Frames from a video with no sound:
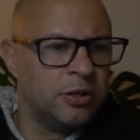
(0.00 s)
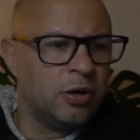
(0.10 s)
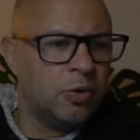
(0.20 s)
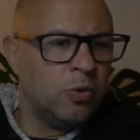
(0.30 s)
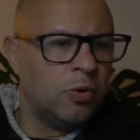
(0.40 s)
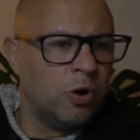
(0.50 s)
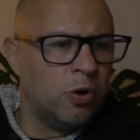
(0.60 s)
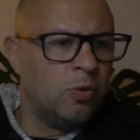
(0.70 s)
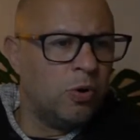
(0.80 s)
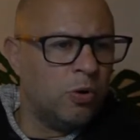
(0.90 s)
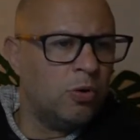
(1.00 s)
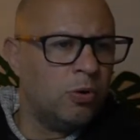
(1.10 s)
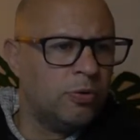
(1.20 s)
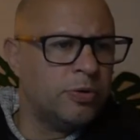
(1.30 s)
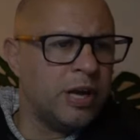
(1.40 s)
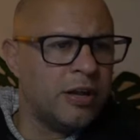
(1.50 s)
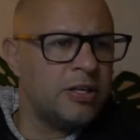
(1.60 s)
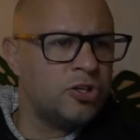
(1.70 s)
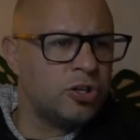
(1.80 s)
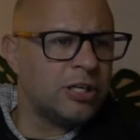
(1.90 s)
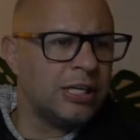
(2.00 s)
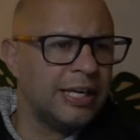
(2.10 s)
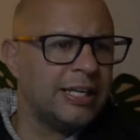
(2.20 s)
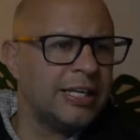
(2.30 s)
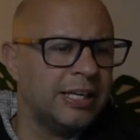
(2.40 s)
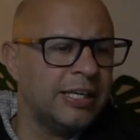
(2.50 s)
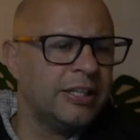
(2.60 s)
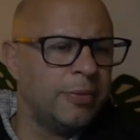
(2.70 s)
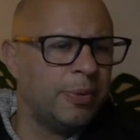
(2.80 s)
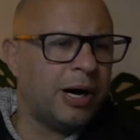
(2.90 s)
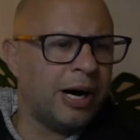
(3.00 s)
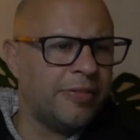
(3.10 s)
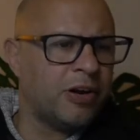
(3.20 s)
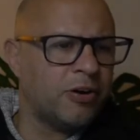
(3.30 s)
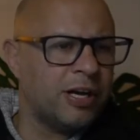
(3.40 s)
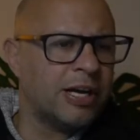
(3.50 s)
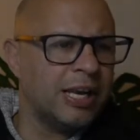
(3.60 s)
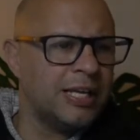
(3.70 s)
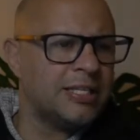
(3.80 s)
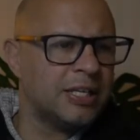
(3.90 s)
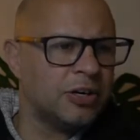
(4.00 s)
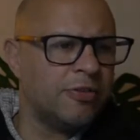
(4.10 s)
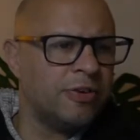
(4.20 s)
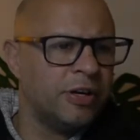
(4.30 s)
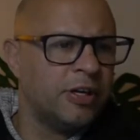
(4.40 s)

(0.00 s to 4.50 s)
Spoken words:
Oh. None of these shots are landing clean, though, by Hart. They're kind of glancing off.